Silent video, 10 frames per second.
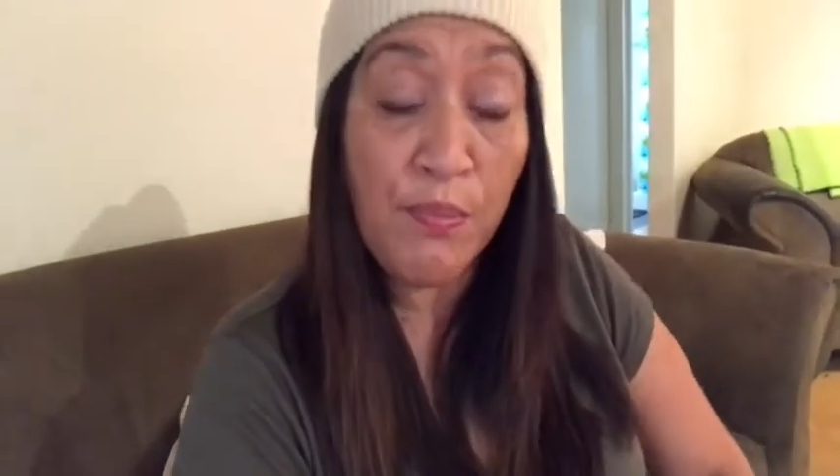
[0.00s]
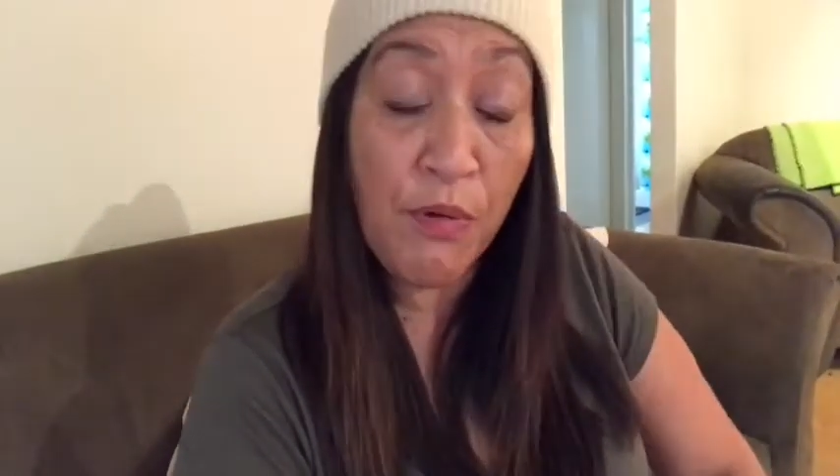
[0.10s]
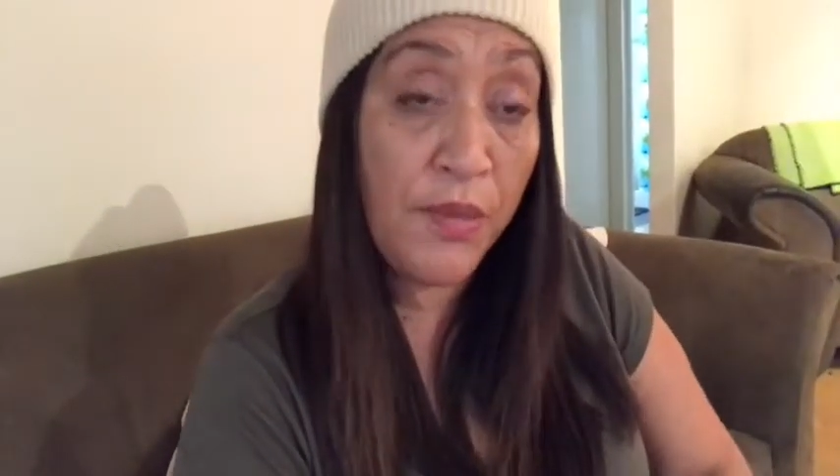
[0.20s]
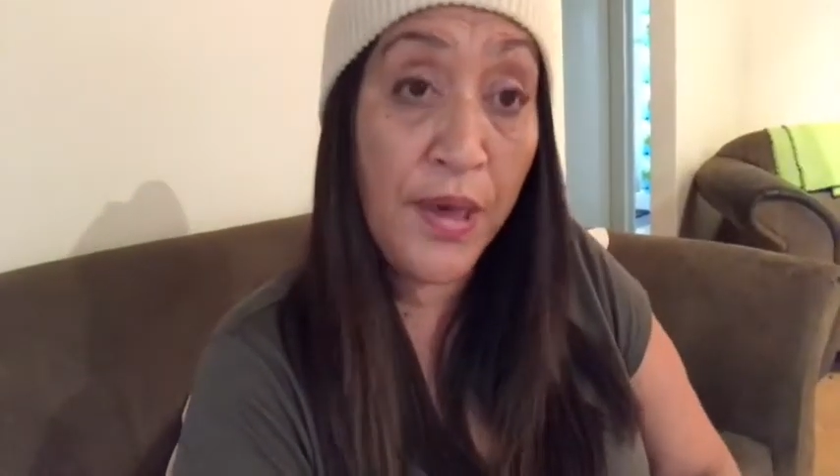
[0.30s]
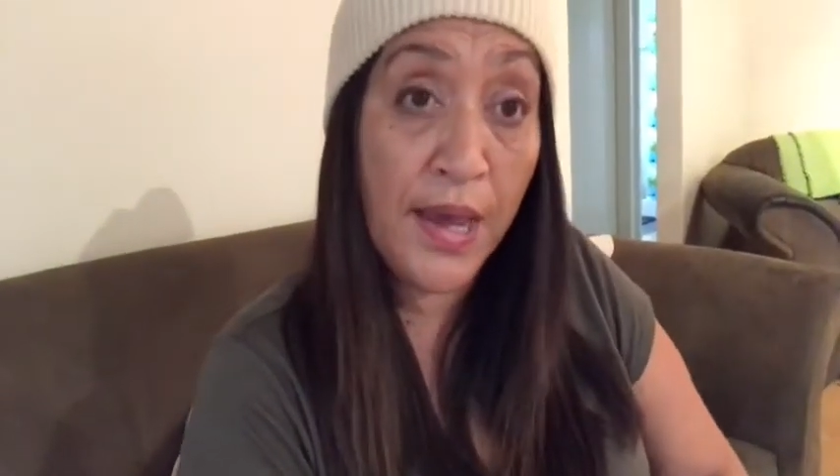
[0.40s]

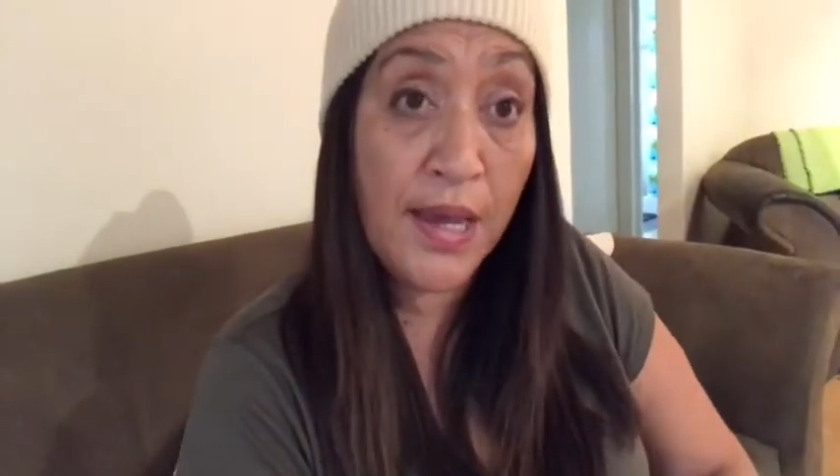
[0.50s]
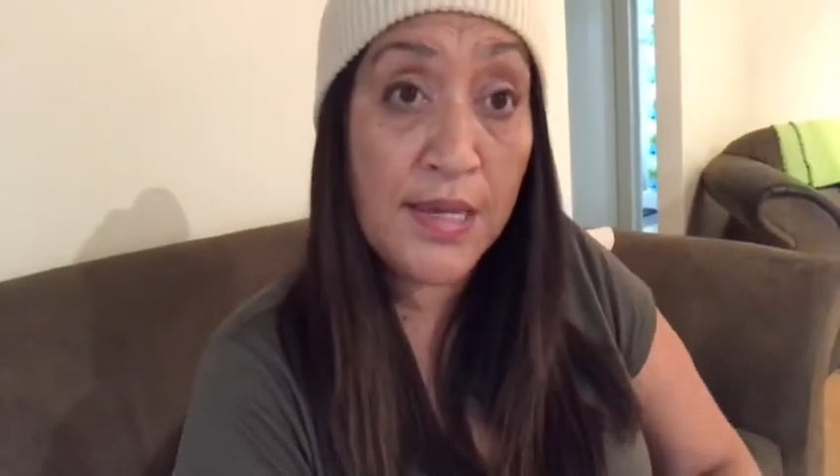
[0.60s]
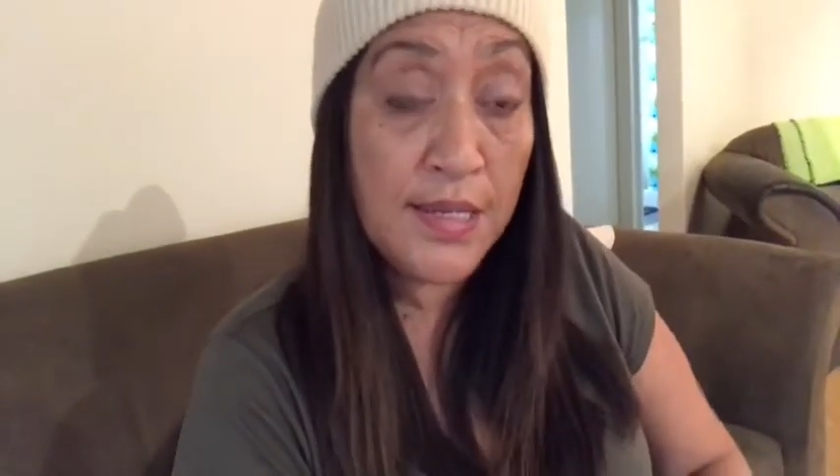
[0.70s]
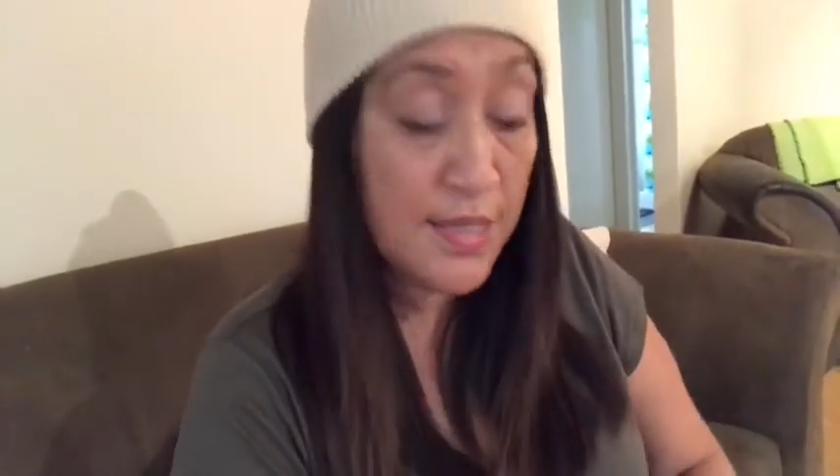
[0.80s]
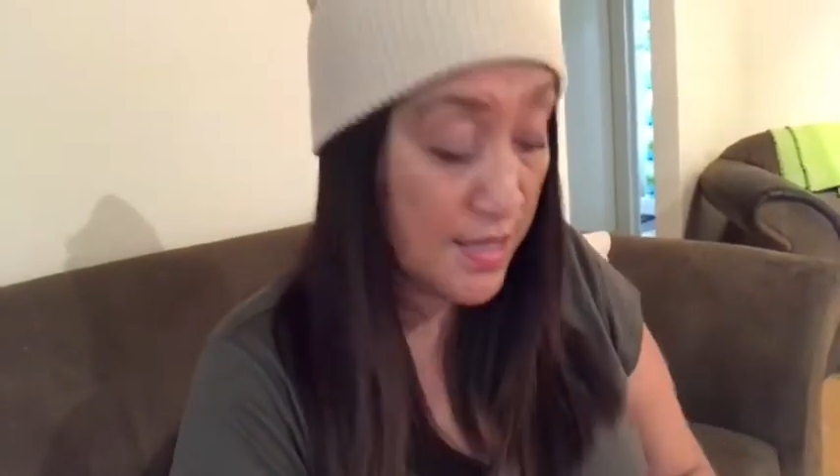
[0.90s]
brother.
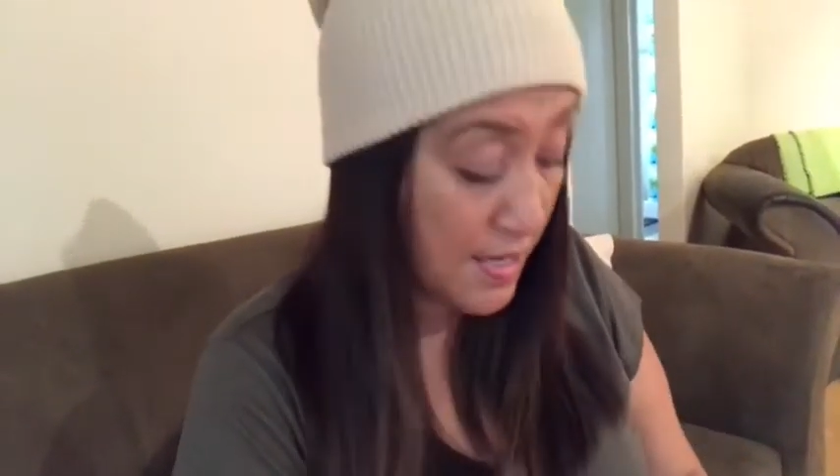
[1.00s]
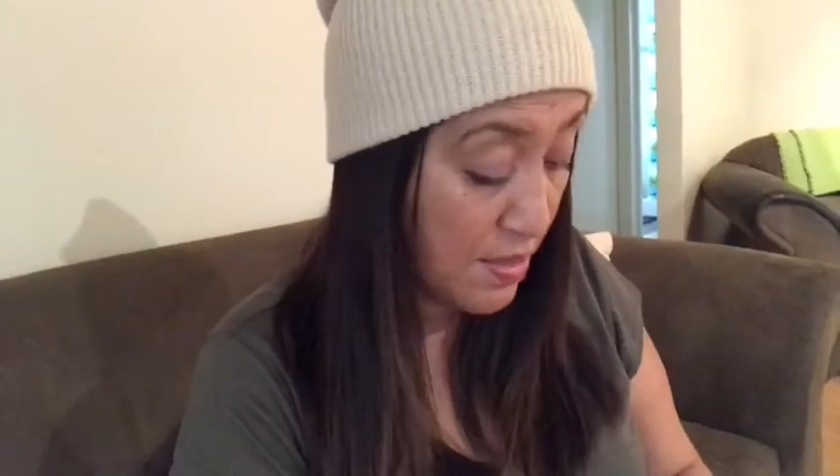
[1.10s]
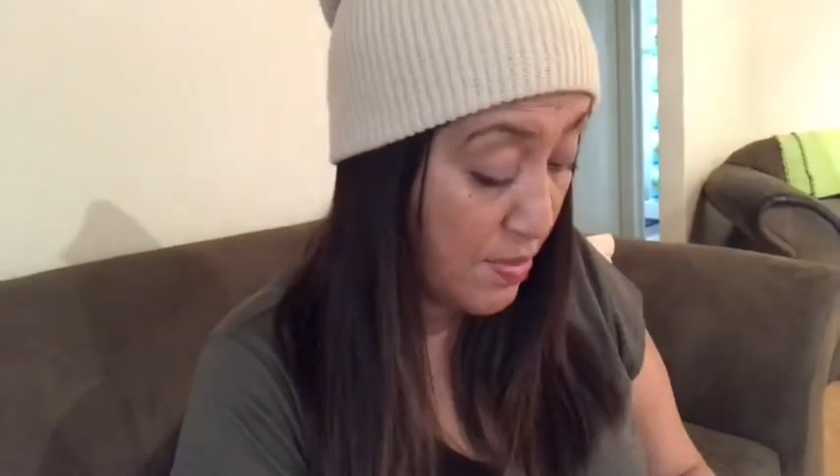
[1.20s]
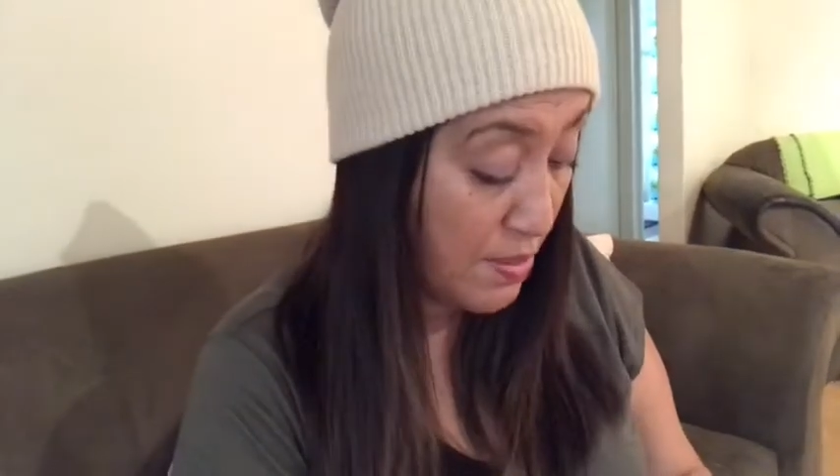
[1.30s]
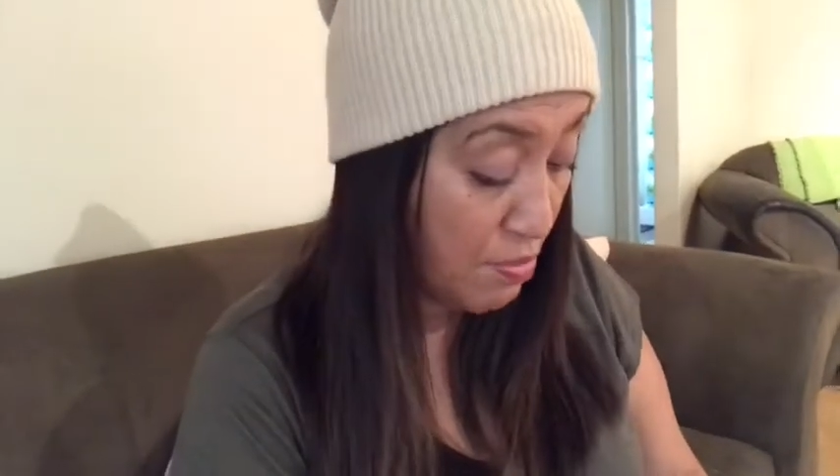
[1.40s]
That's the
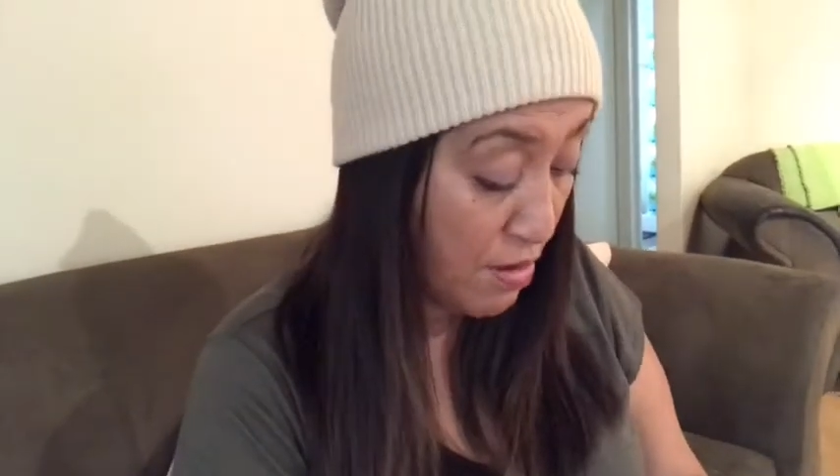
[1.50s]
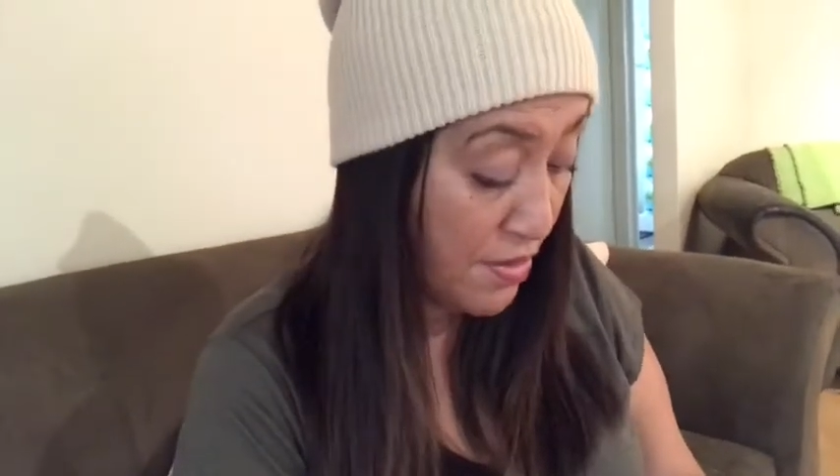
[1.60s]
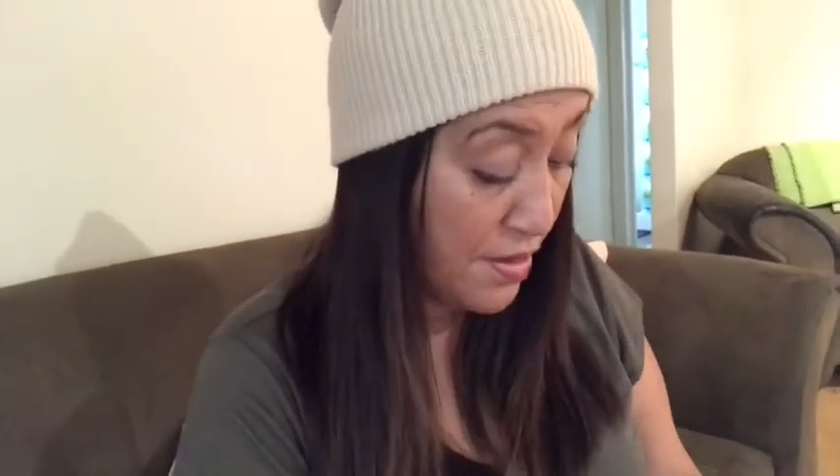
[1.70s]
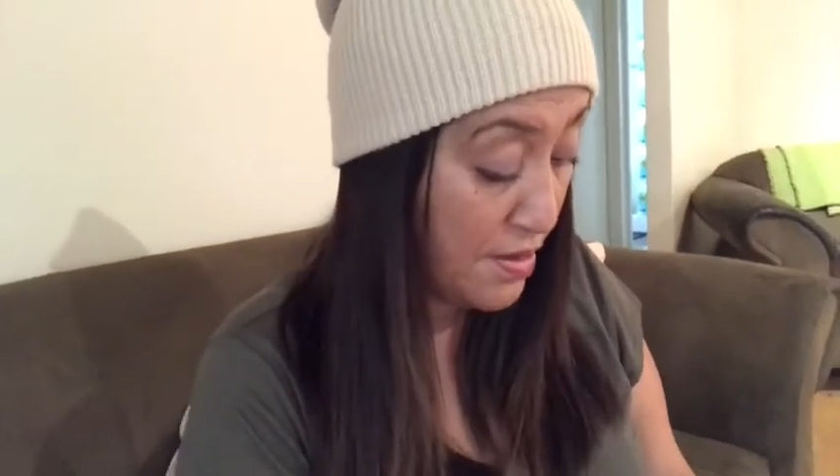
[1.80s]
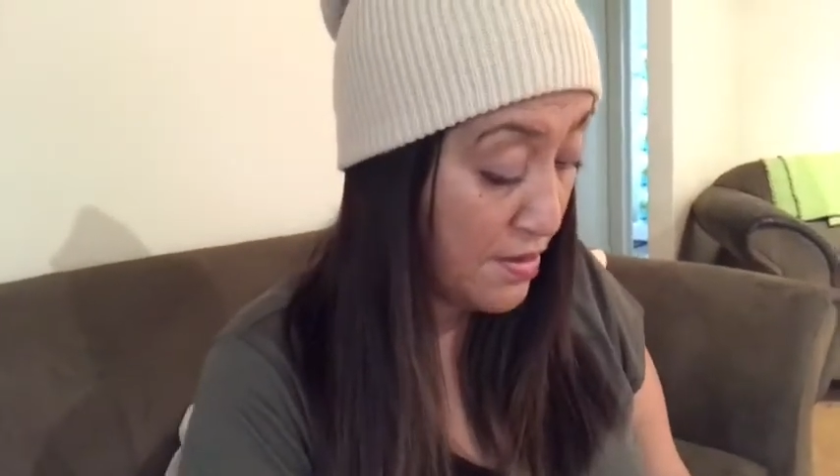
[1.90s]
other big
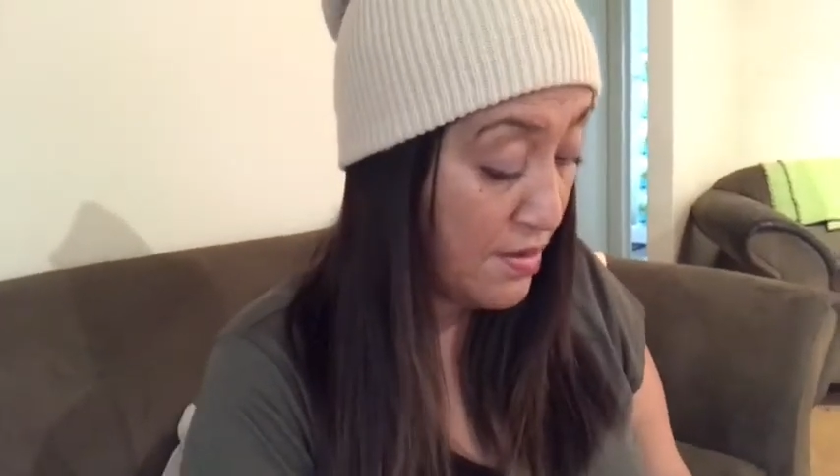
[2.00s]
brother.